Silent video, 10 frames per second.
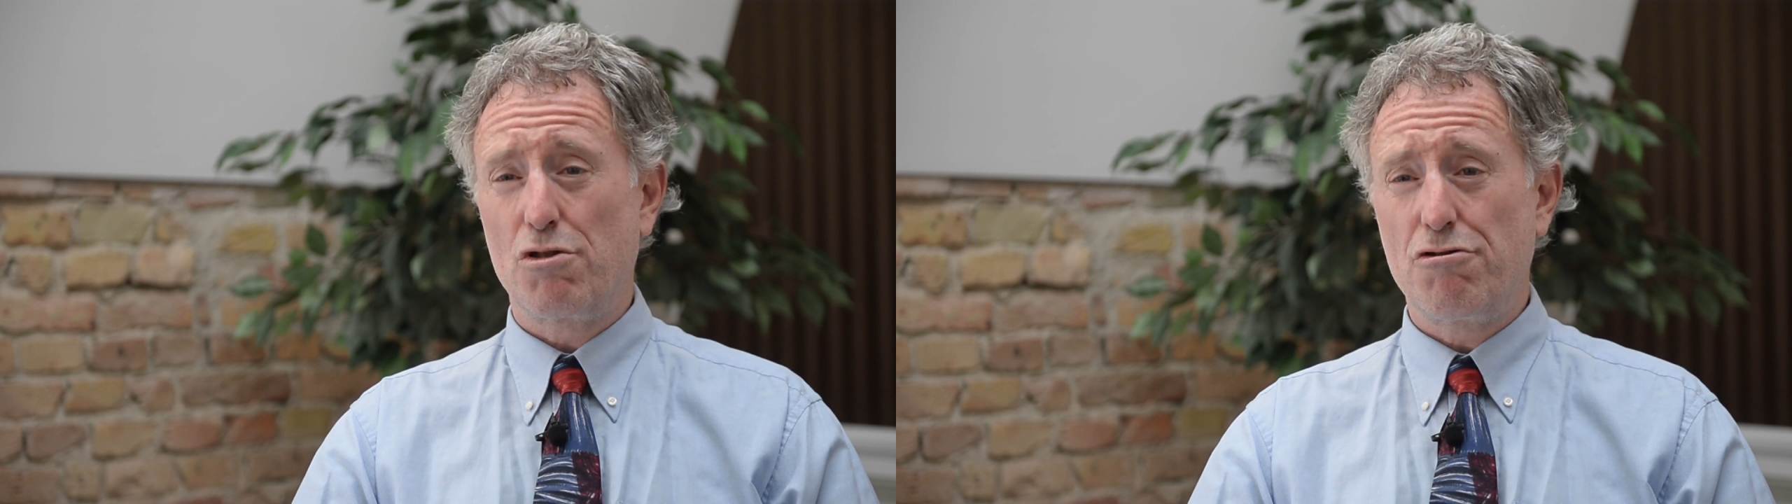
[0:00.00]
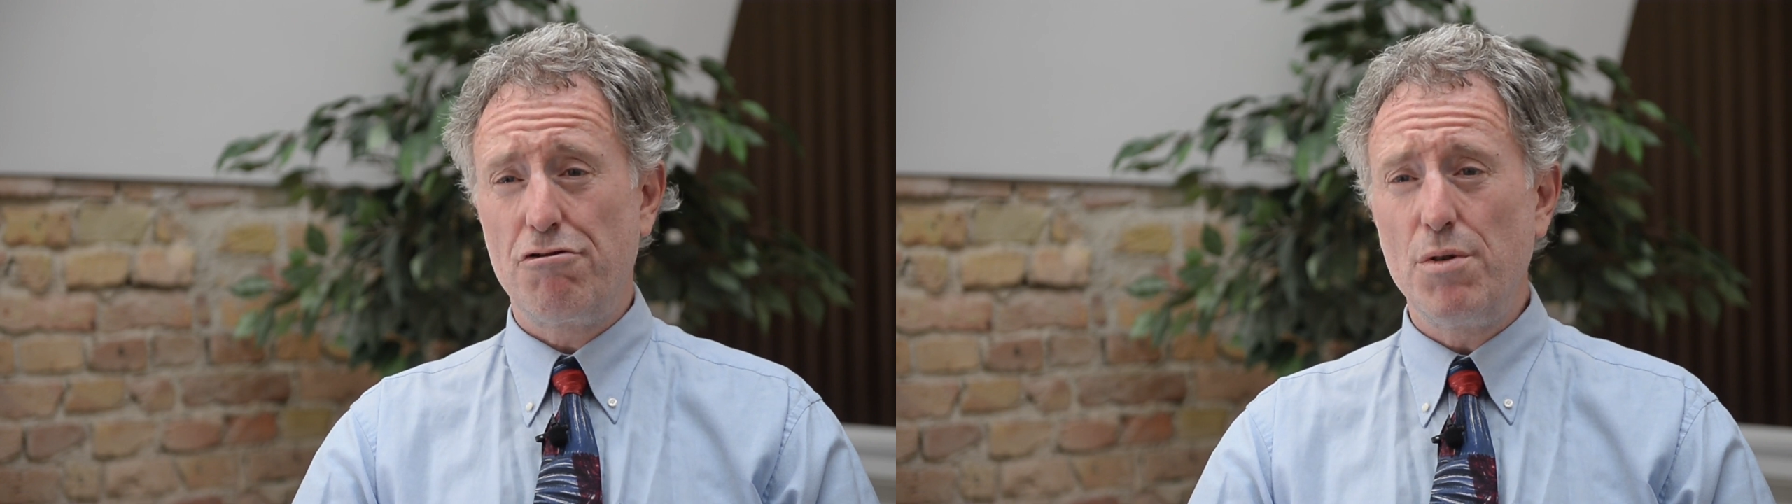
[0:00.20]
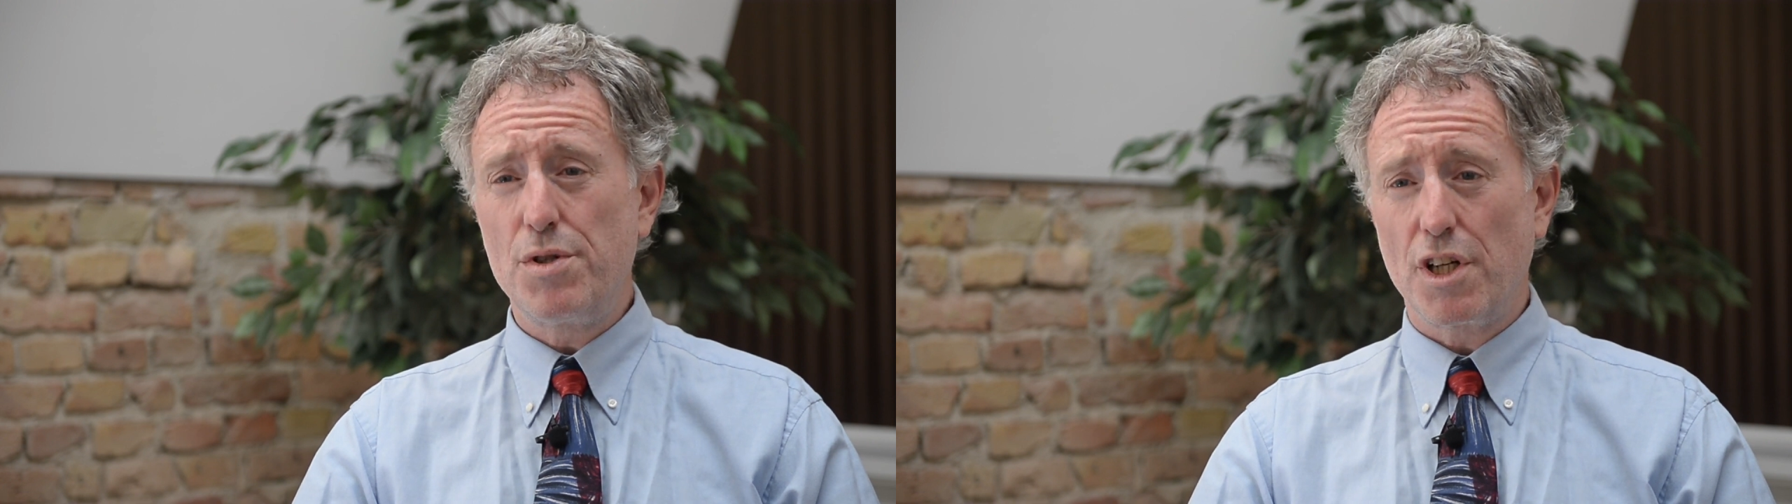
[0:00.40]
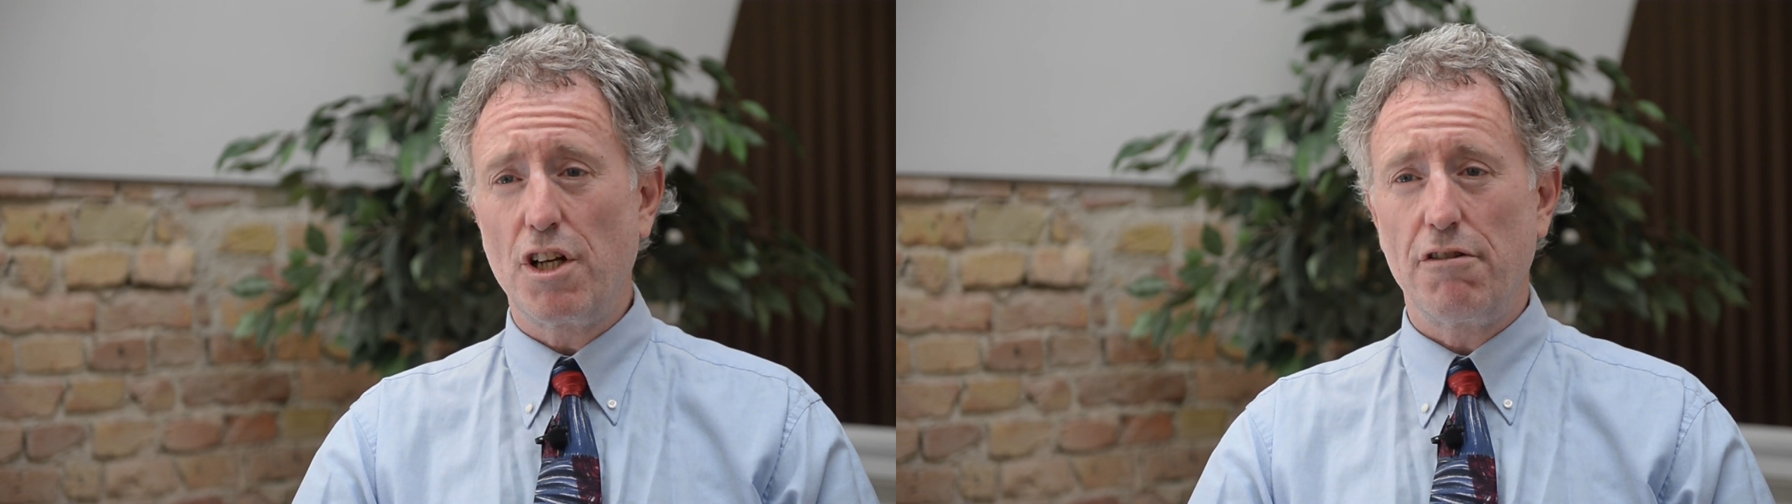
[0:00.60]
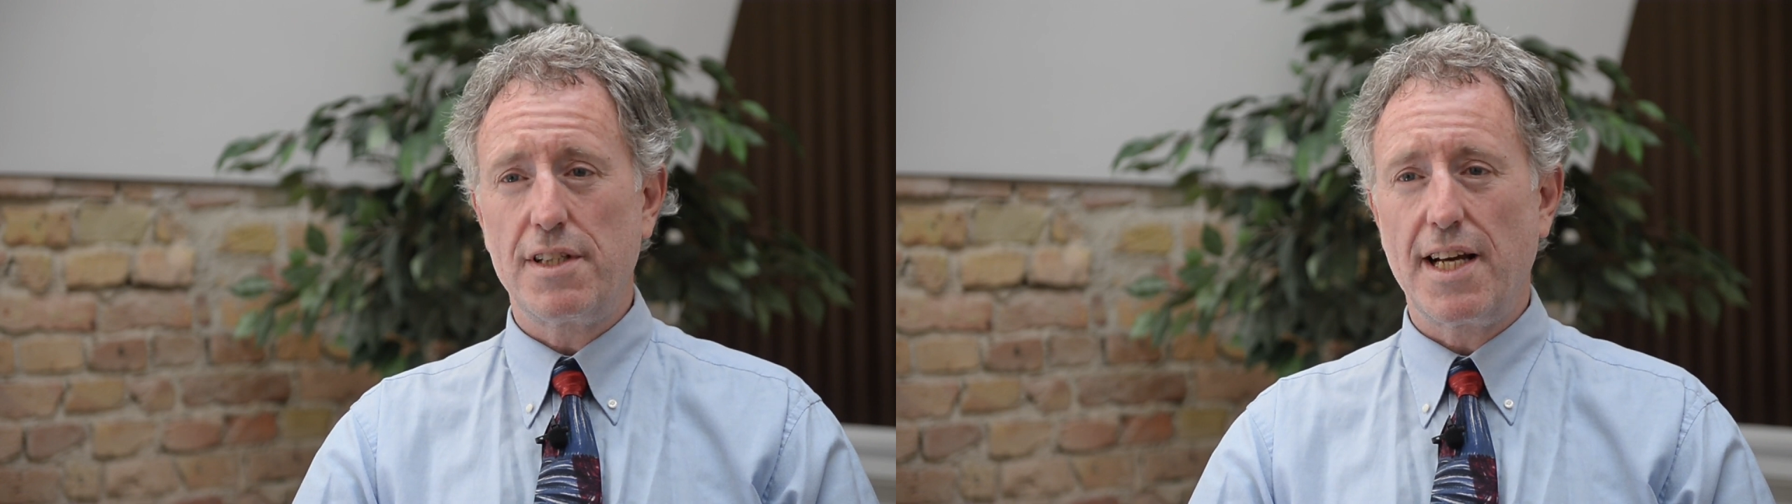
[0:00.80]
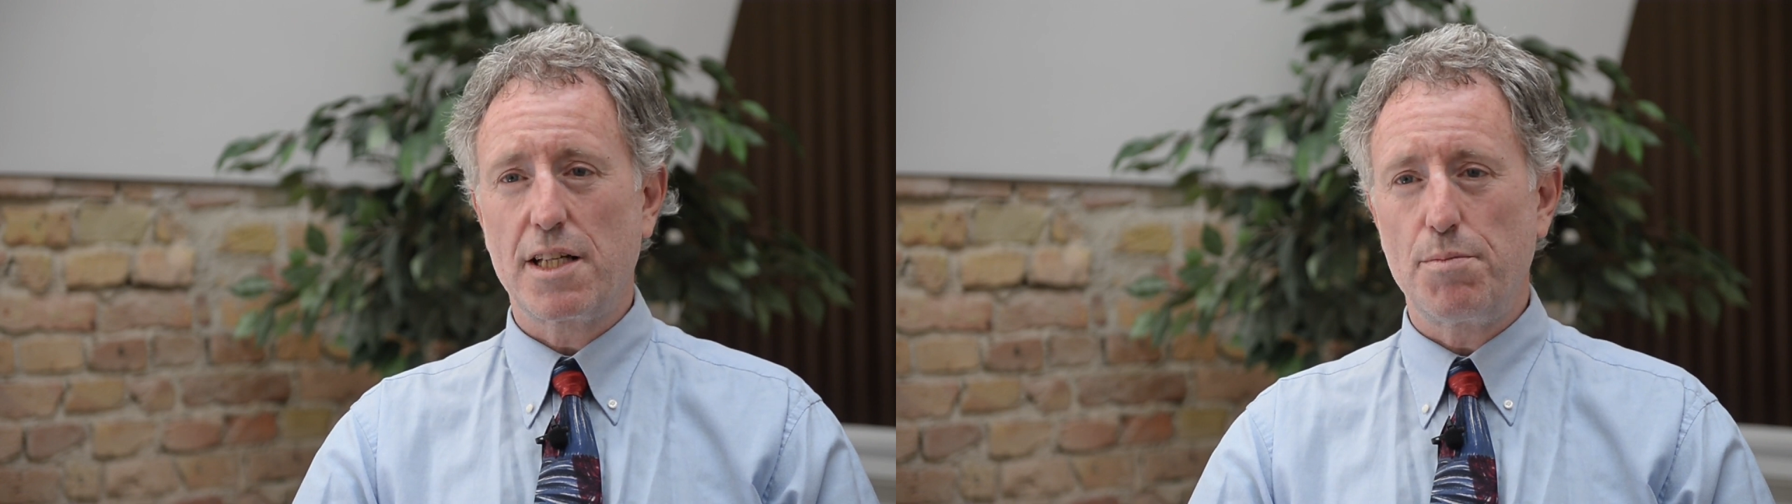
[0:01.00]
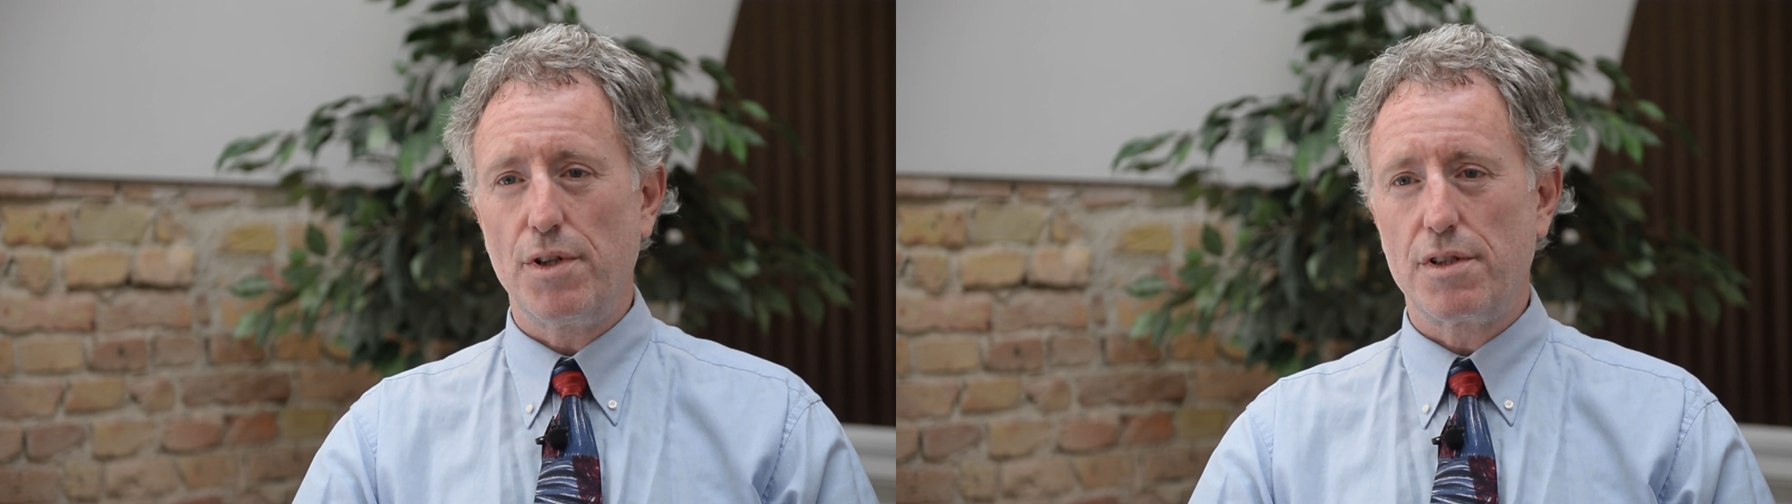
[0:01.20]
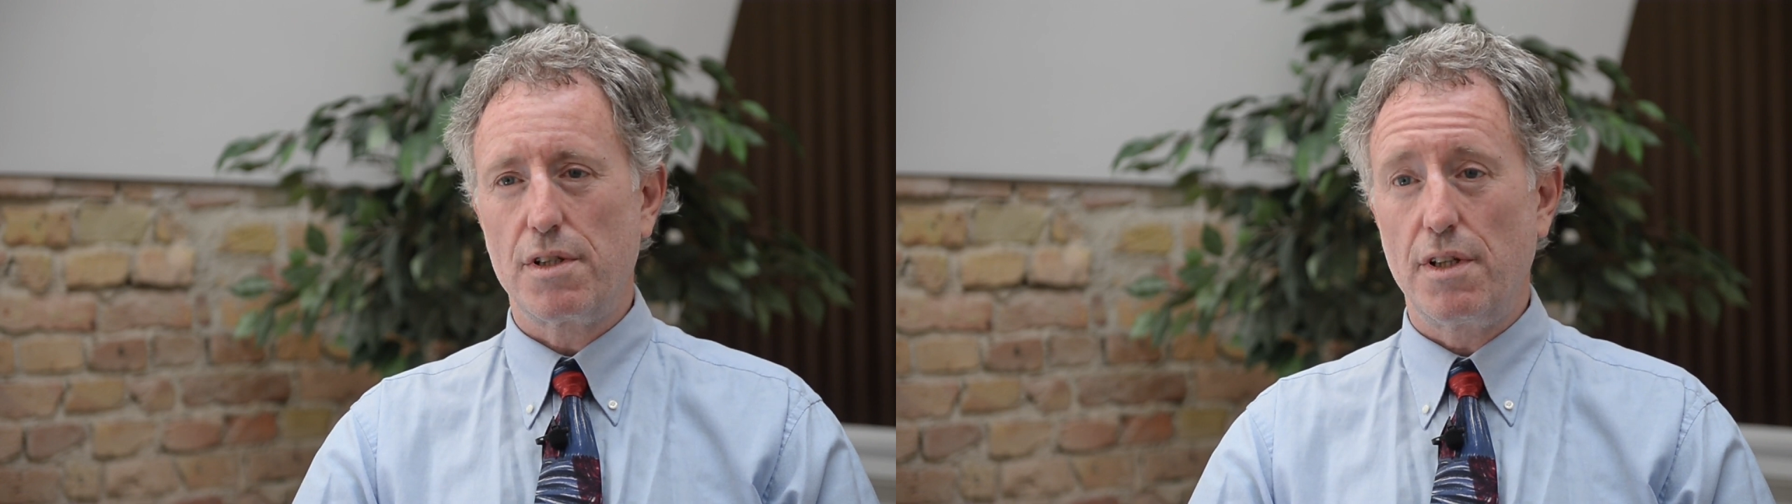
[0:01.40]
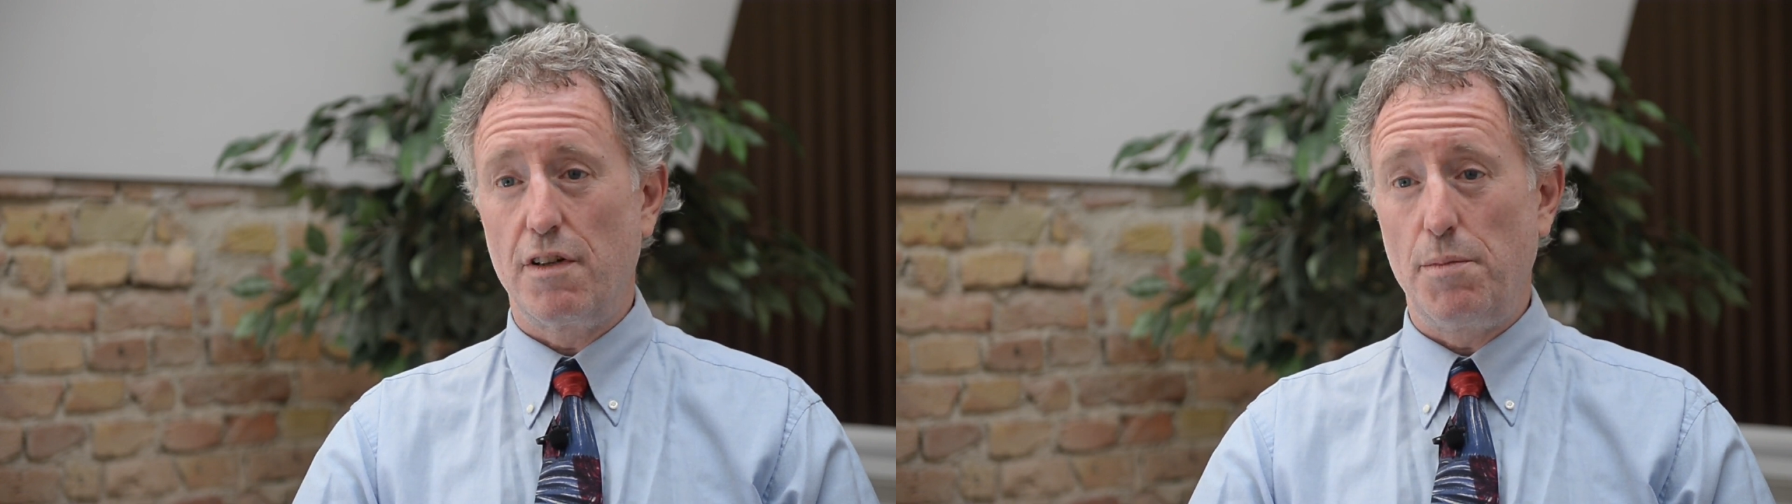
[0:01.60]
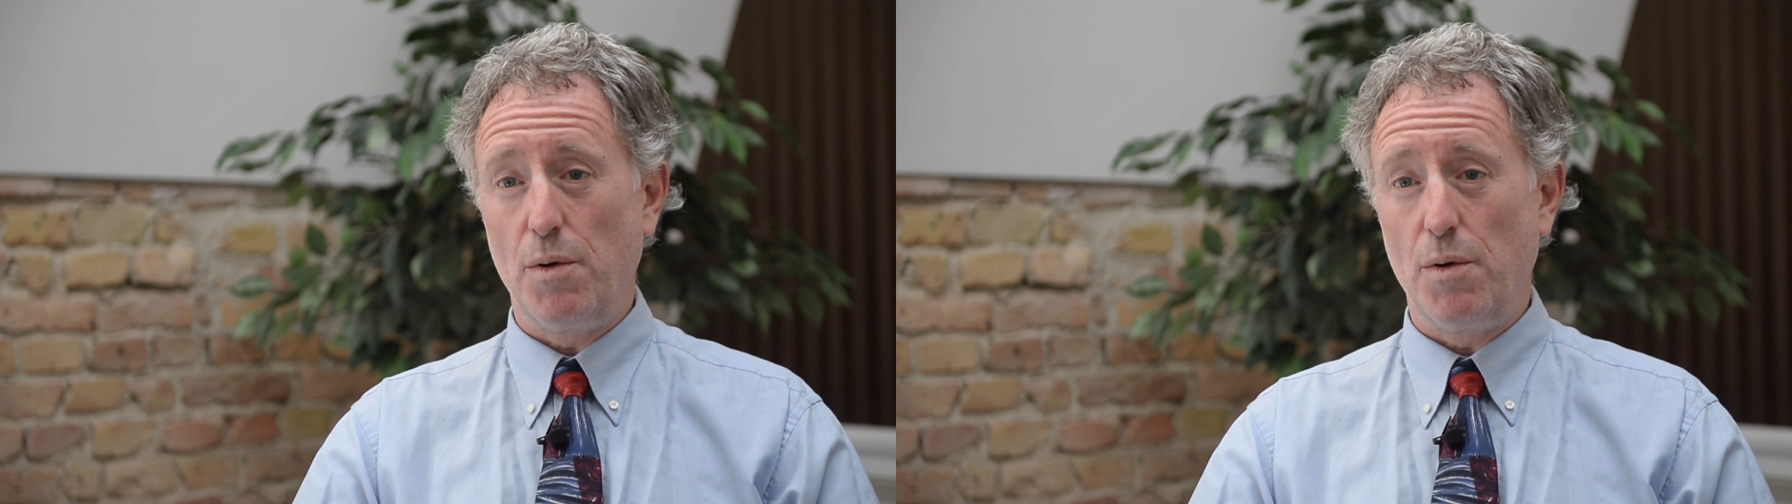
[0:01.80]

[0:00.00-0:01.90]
true security experts that have